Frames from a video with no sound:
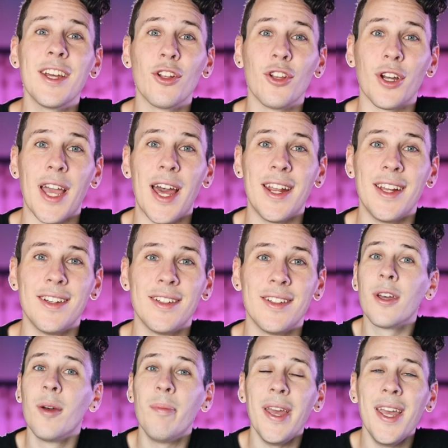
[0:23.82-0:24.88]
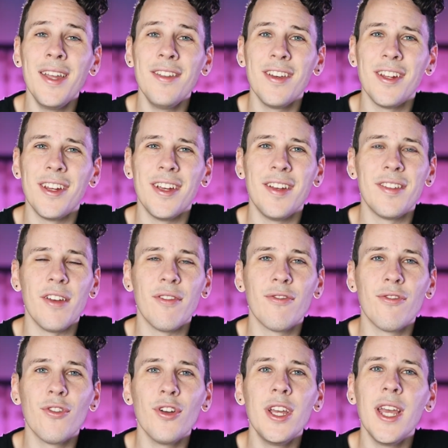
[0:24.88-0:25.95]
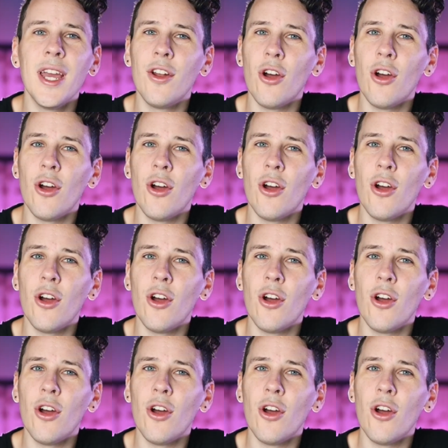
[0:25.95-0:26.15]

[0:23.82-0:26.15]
take a look at it. Companion is a free